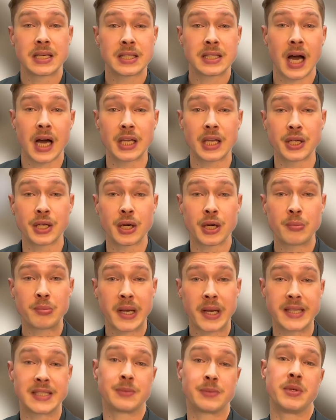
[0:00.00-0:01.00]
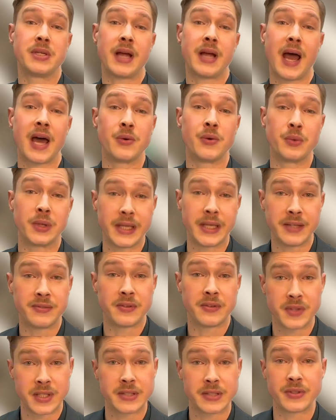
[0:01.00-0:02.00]
color, placement, and relief
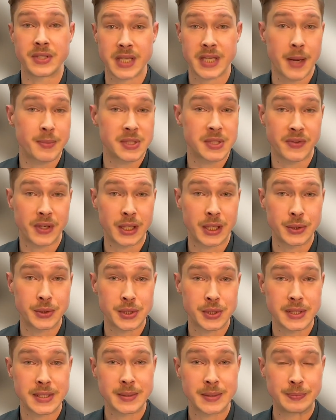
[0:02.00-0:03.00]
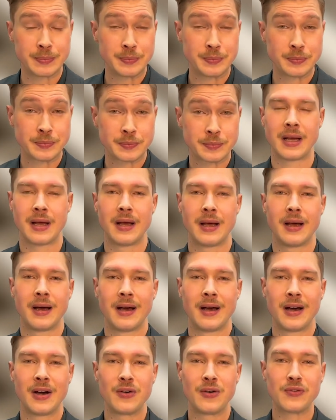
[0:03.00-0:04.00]
of the different types of inclusions.
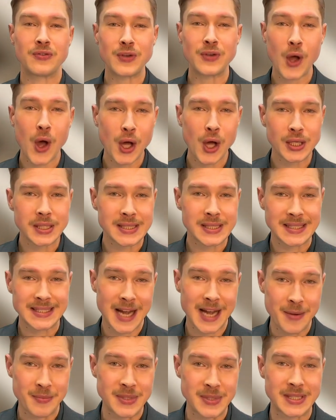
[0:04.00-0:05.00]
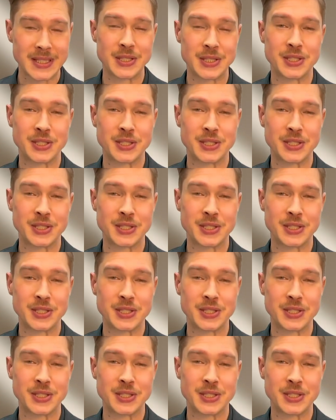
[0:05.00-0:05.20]
Flawless diamonds and